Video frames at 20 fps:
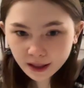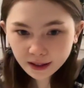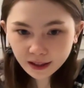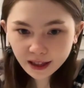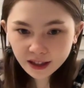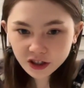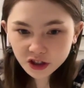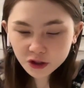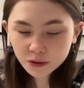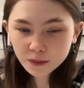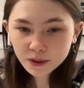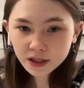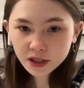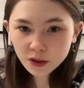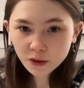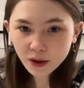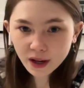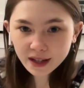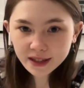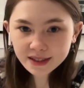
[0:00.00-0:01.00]
collection with
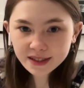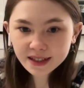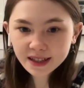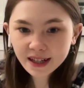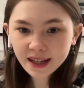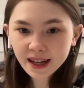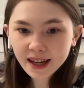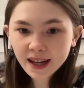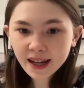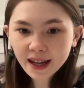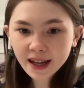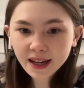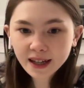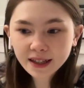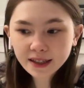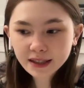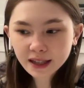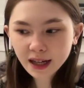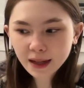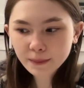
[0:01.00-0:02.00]
you guys today,
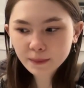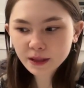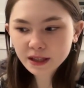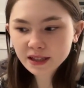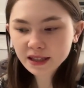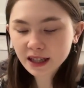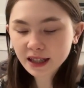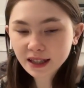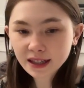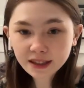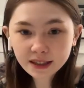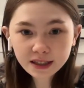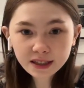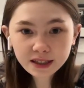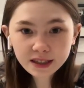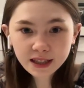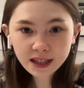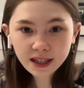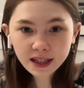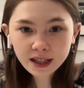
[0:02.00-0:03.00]
and I'm excited to
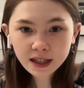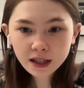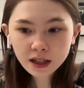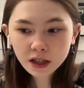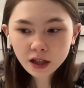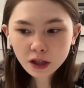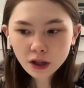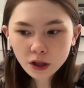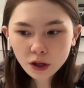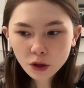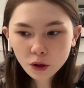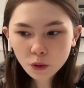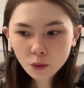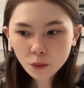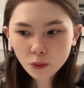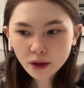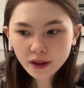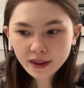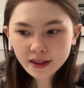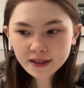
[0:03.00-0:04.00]
see
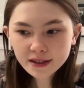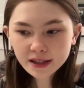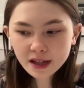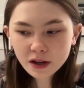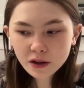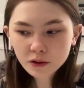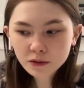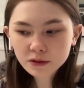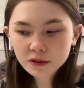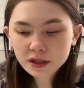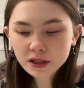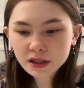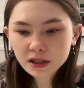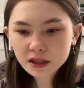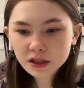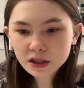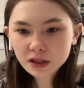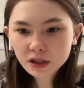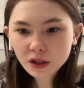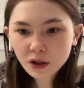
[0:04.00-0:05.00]
where this goes.
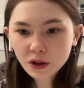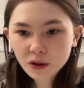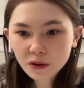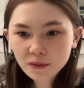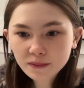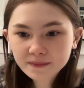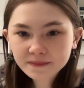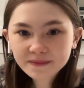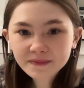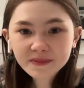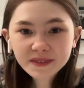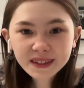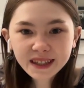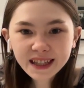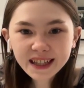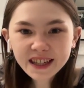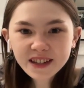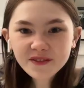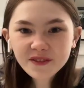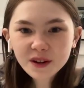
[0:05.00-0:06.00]
So
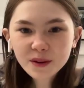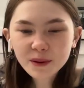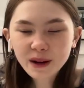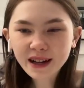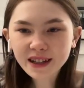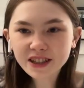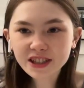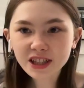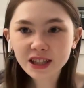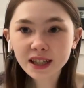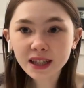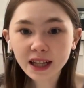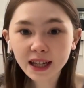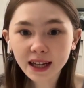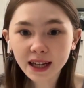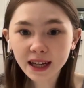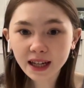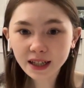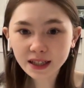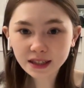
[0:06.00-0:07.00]
thank you for watching,
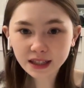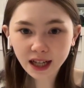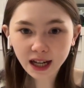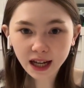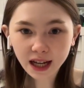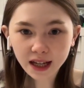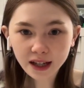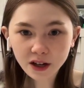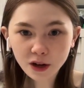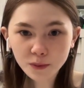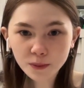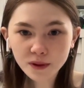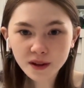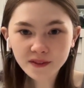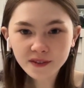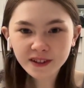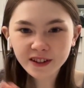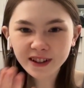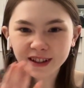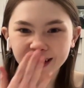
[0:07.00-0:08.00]
and I hope you
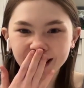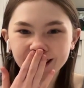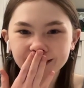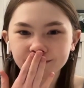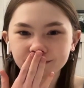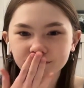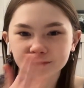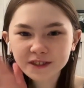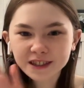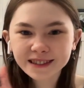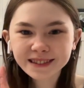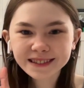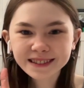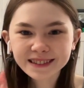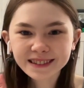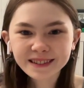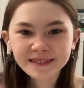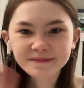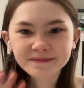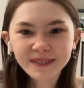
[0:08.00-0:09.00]
have a great day.
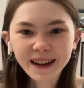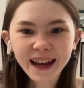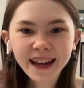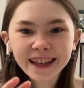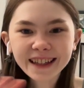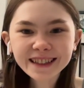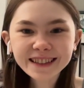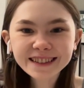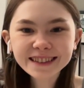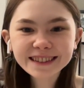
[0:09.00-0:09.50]
Bye.